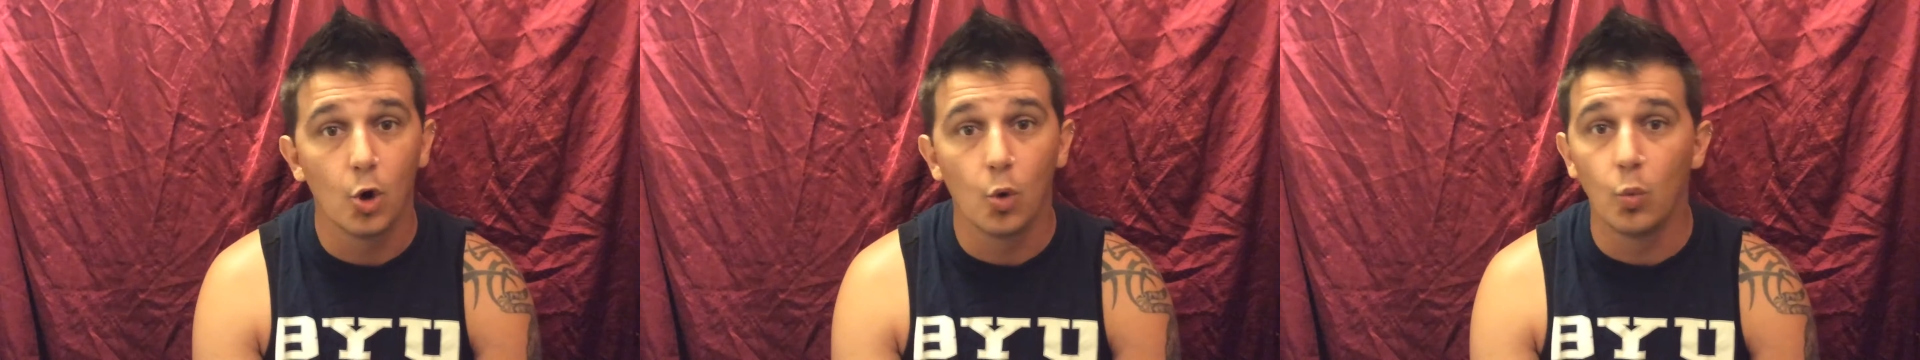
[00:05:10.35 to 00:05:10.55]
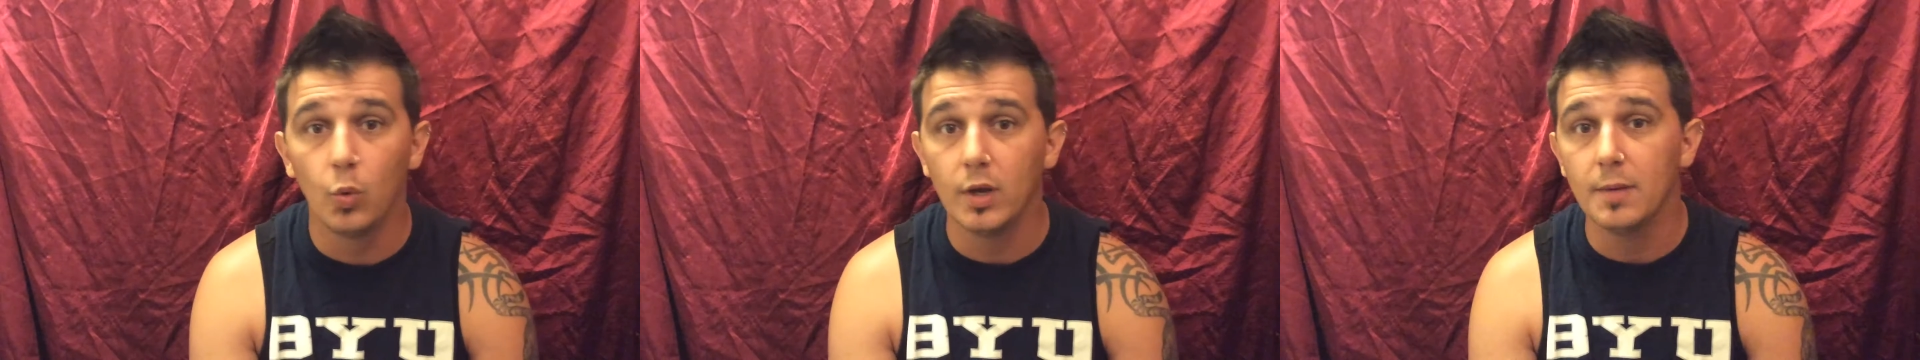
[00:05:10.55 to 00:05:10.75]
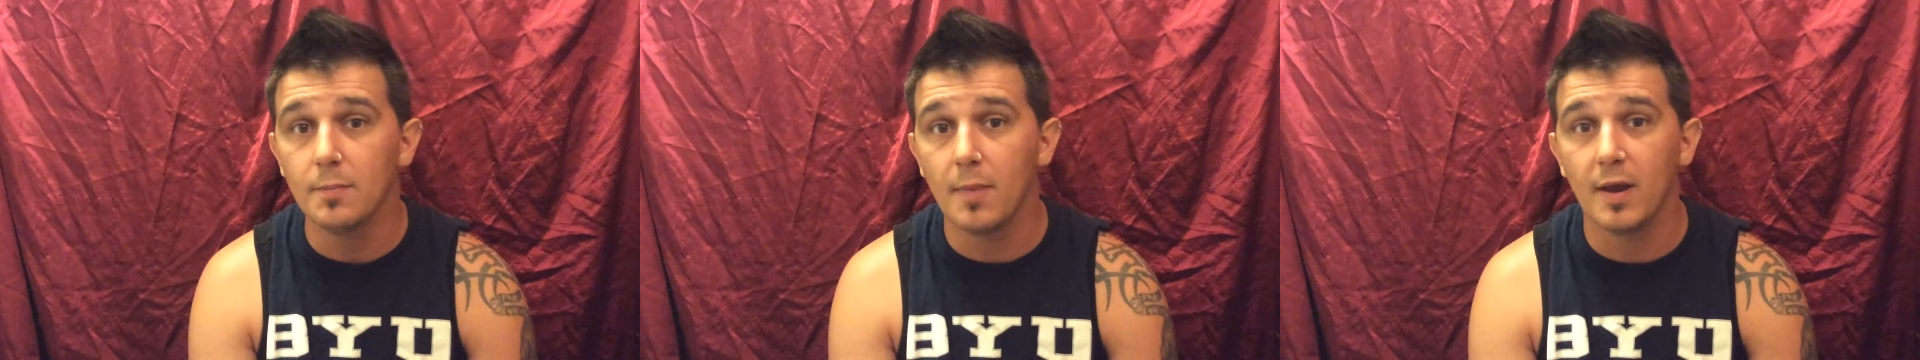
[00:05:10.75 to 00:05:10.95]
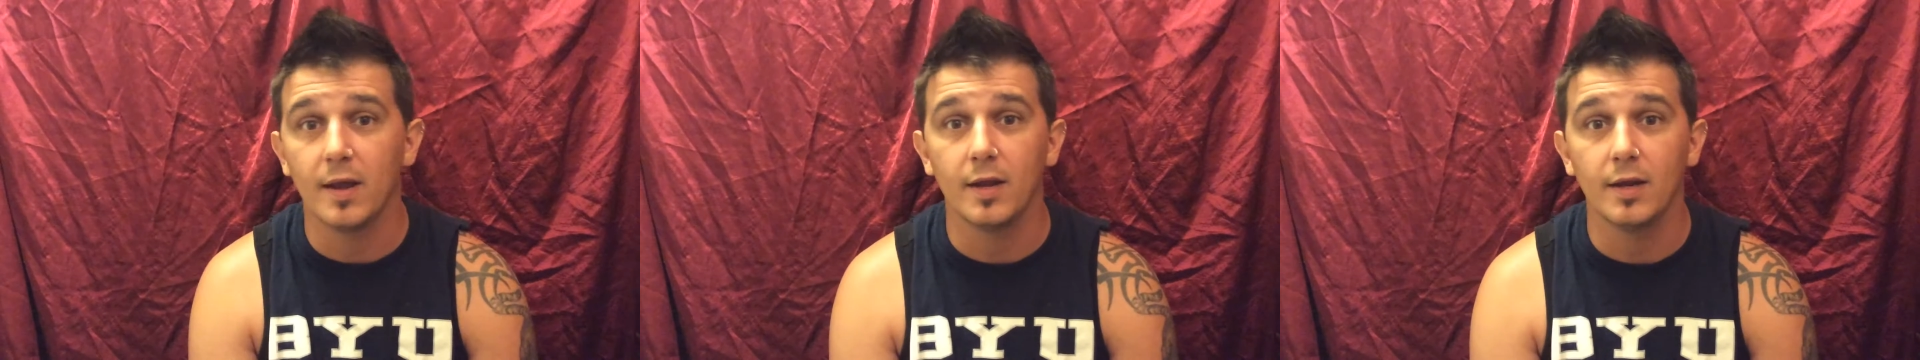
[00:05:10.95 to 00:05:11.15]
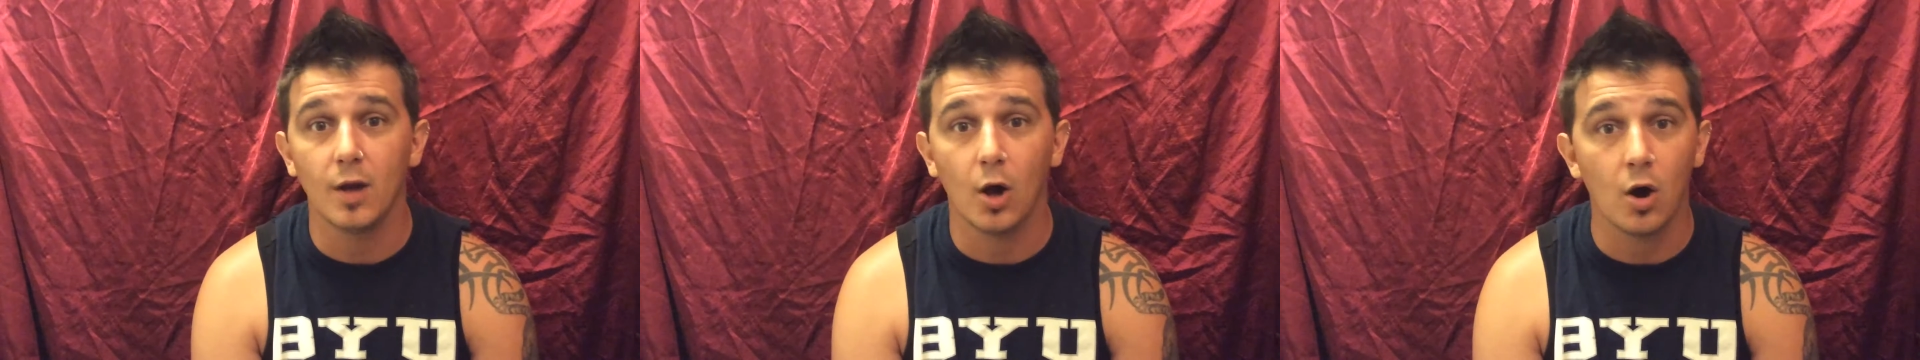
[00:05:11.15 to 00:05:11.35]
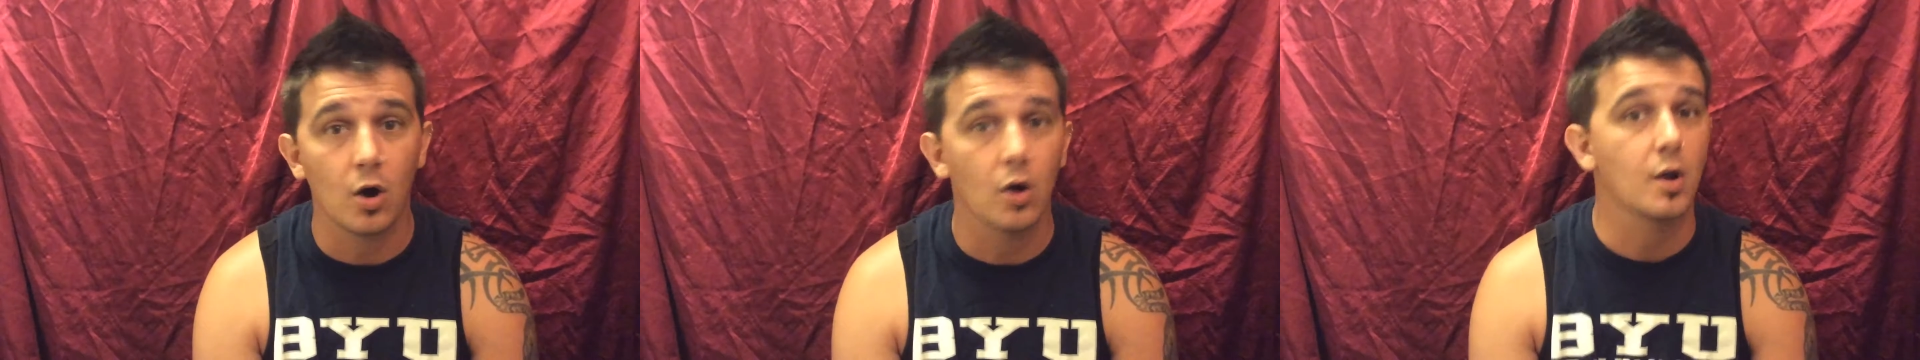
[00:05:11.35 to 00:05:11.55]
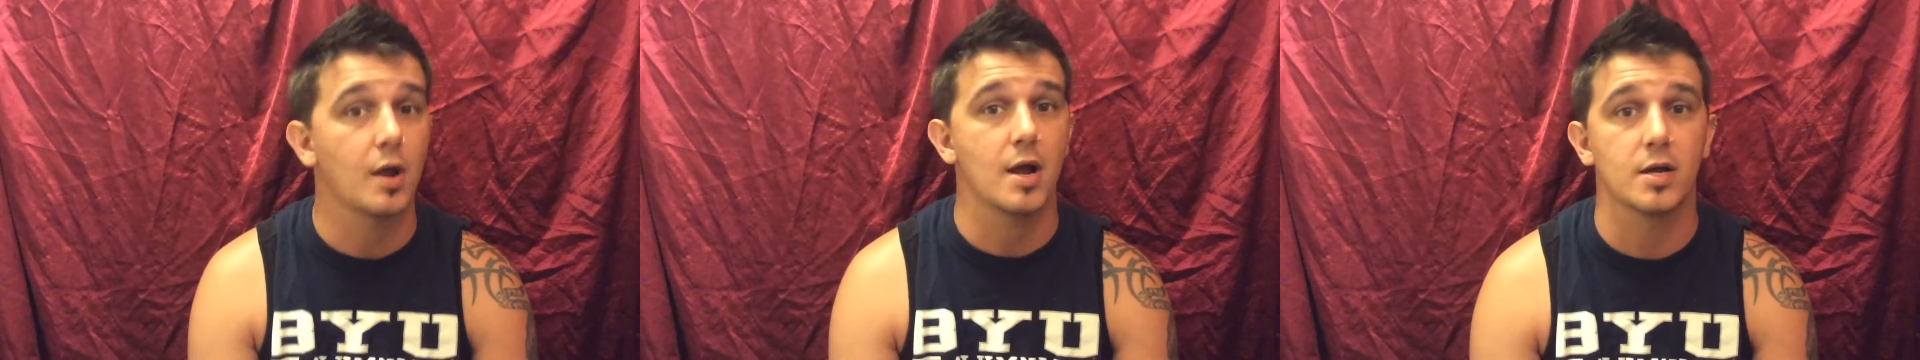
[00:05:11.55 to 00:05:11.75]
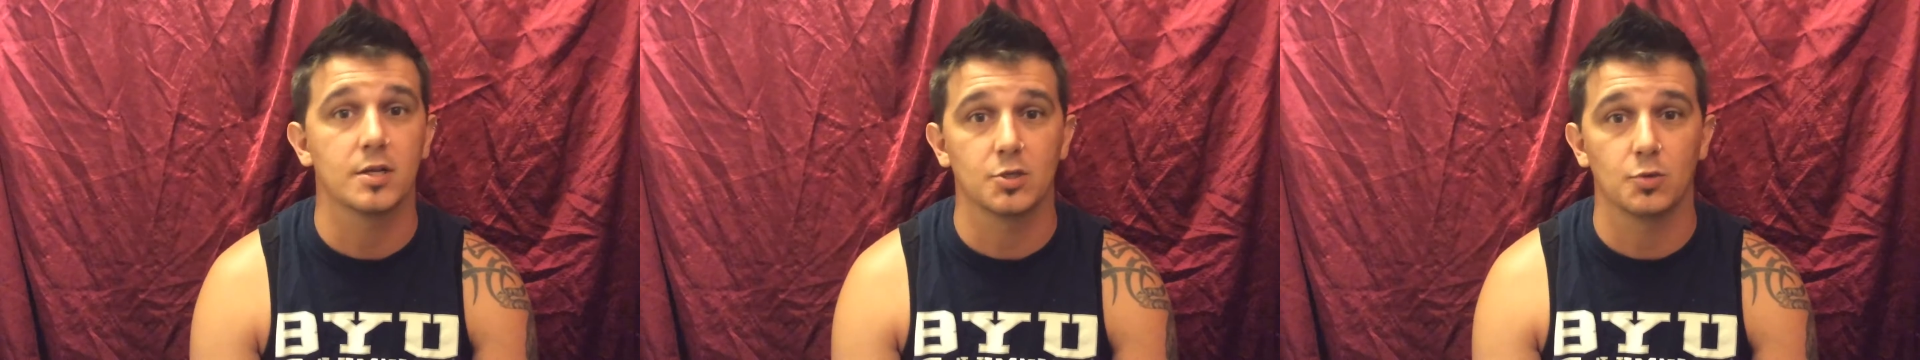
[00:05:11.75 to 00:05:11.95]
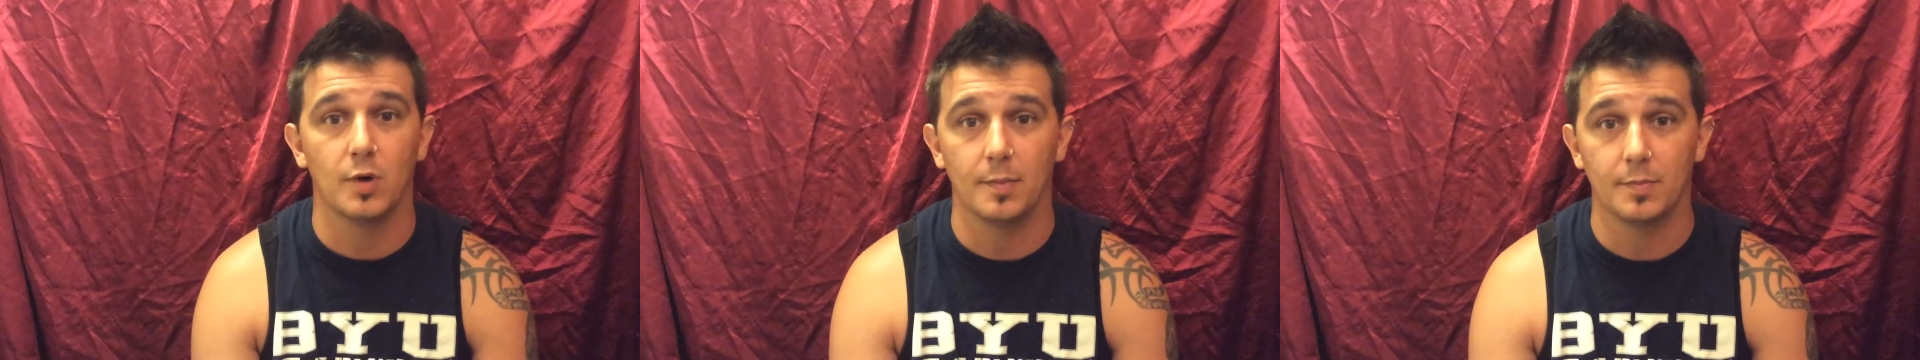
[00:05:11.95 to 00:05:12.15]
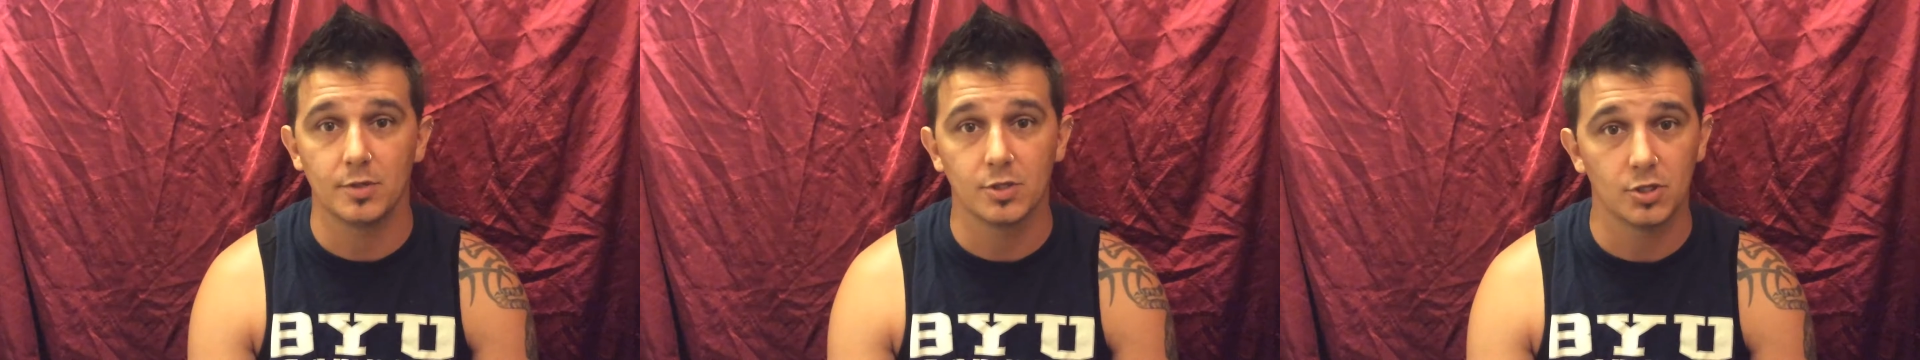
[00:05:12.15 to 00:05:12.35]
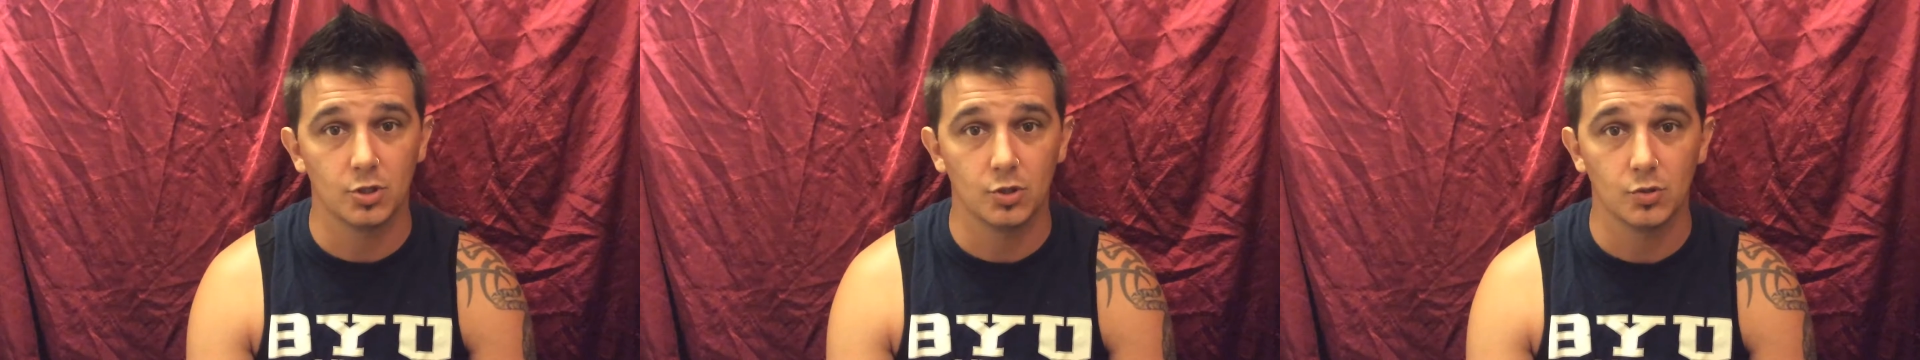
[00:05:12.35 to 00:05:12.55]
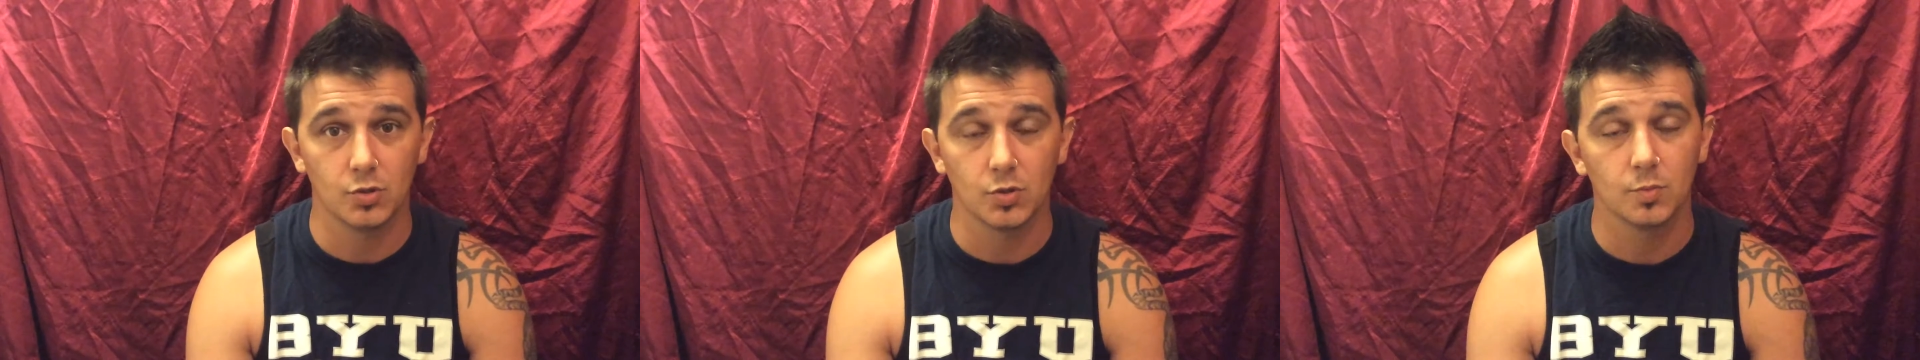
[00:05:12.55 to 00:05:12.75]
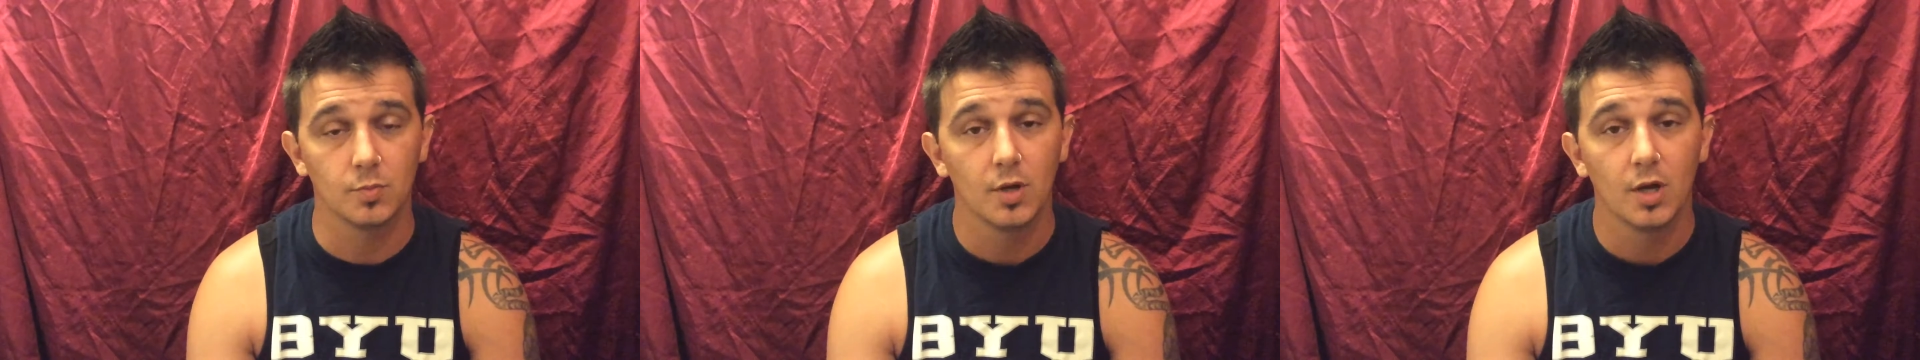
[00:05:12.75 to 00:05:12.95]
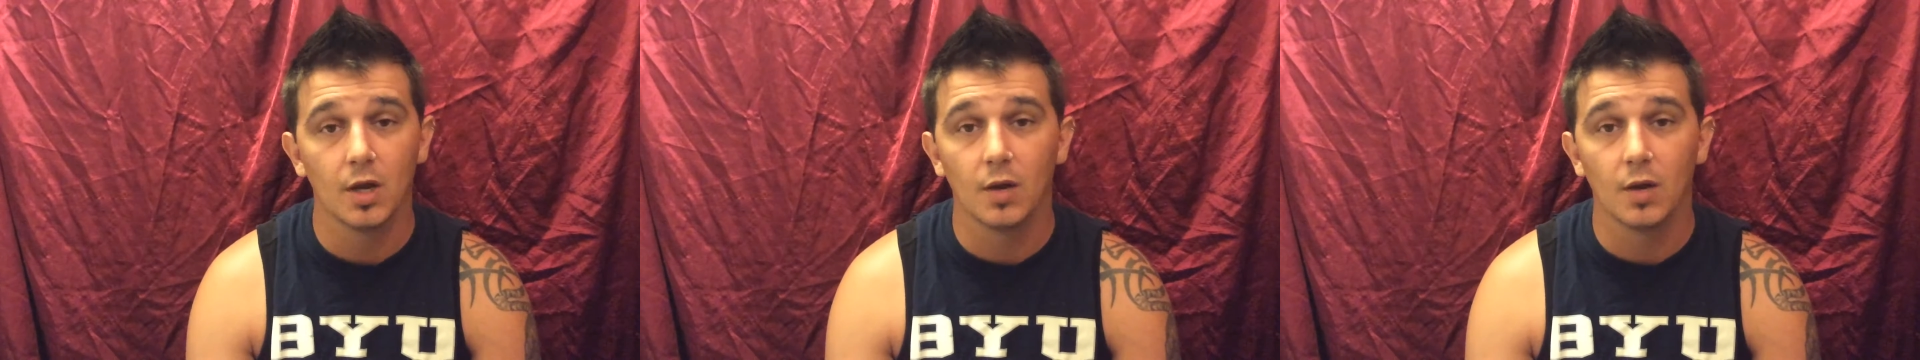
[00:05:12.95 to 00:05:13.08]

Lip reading: we made all kinds of weapons and used them.